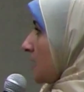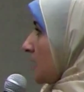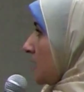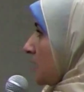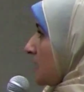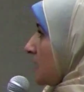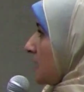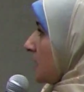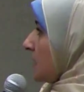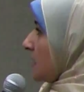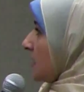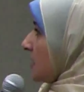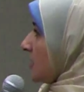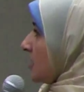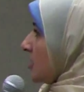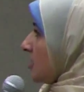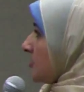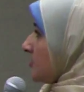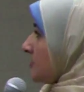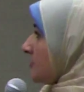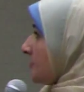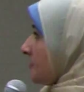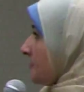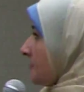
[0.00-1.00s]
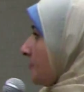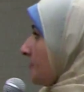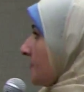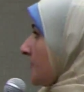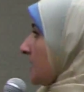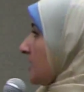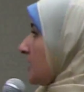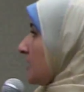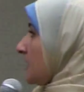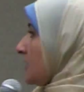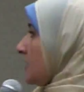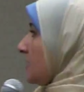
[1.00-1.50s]

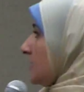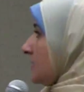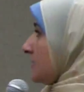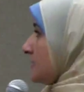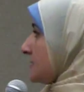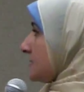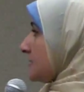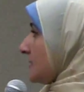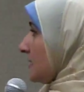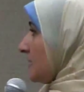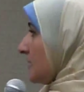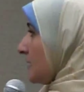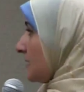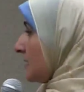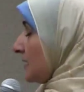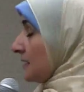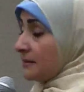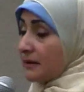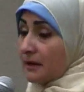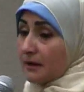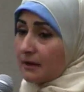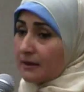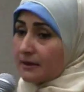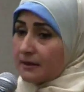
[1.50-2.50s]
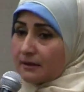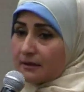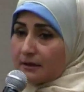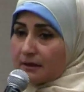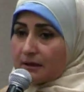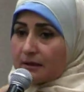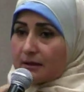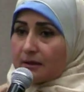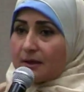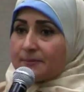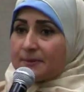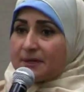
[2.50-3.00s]
Here is,
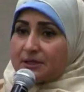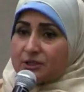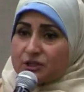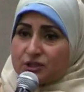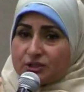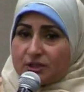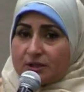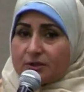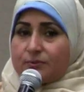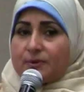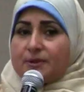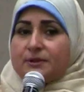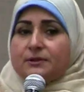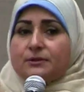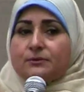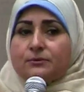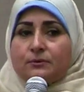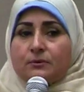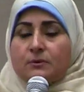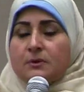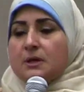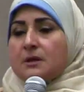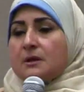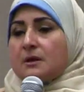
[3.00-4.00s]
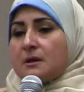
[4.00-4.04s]
I'm going to share with you